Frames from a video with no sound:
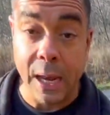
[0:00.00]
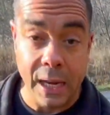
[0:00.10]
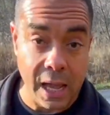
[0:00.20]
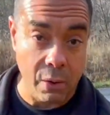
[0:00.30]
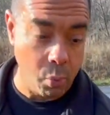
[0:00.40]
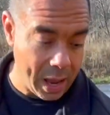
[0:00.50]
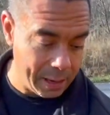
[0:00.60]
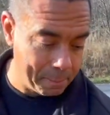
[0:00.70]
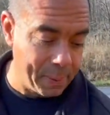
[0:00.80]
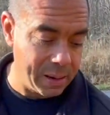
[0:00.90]
any kind of
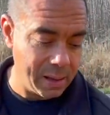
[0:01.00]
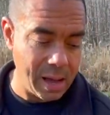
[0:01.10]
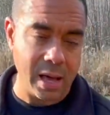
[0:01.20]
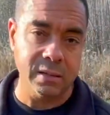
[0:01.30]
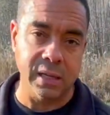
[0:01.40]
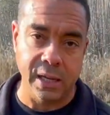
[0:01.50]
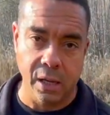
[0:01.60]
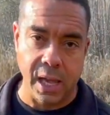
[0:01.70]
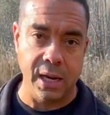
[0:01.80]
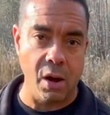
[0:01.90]
way, but honestly, you
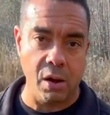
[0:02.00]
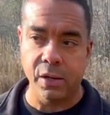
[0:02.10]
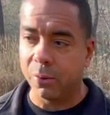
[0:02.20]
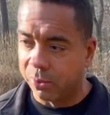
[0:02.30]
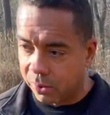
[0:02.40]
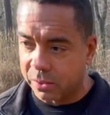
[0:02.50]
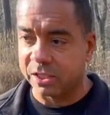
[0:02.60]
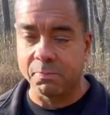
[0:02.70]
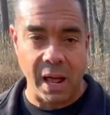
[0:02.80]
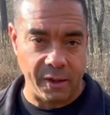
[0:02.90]
get it on you, you're gonna
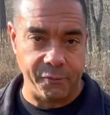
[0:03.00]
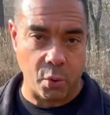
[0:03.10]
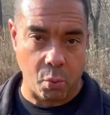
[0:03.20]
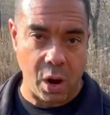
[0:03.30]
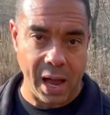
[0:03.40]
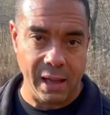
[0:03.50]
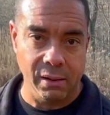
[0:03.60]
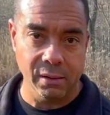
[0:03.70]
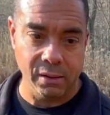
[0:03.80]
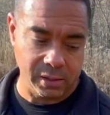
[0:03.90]
smell it for a
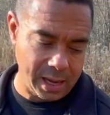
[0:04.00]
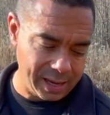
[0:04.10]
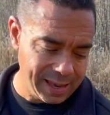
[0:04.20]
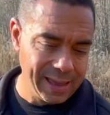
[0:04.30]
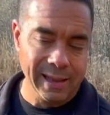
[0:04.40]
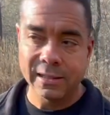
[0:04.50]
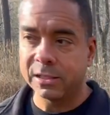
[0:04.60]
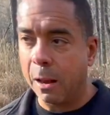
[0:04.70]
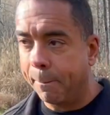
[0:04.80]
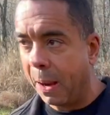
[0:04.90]
while, okay?
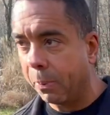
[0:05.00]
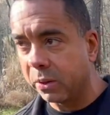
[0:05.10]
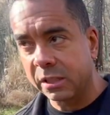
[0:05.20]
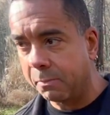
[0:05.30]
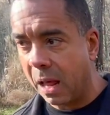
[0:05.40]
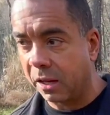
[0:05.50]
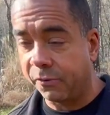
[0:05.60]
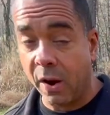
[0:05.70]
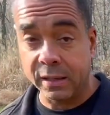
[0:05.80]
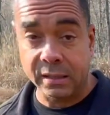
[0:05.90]
Some people, the smell is
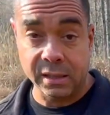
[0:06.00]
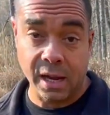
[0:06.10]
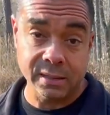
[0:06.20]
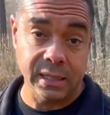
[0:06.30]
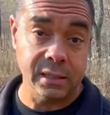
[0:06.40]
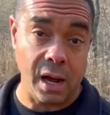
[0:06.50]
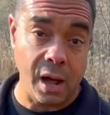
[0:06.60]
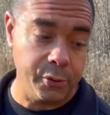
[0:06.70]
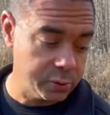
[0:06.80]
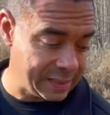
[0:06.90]
very disgusting. To
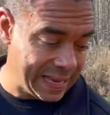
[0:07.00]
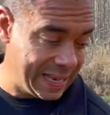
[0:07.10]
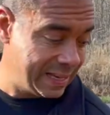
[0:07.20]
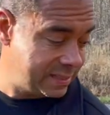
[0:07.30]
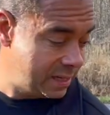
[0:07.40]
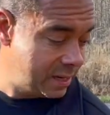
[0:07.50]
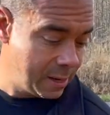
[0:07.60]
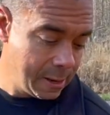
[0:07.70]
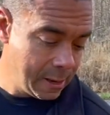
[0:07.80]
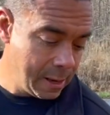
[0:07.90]
others, it isn't.
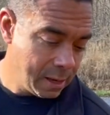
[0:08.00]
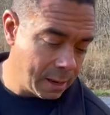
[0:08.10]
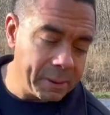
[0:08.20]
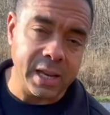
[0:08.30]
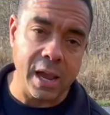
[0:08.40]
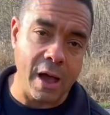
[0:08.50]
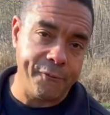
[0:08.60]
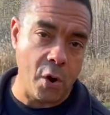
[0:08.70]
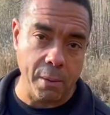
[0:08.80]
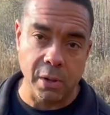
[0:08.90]
Let me tell you how
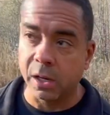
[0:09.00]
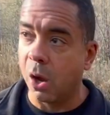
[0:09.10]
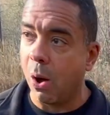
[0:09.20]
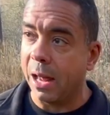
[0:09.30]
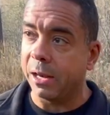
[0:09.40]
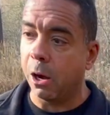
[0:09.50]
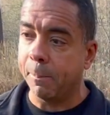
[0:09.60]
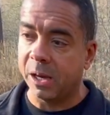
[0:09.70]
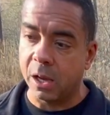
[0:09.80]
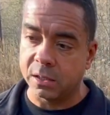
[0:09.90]
far I'm gonna go out here
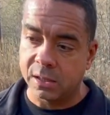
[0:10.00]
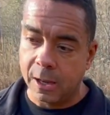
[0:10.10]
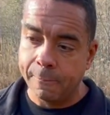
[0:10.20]
because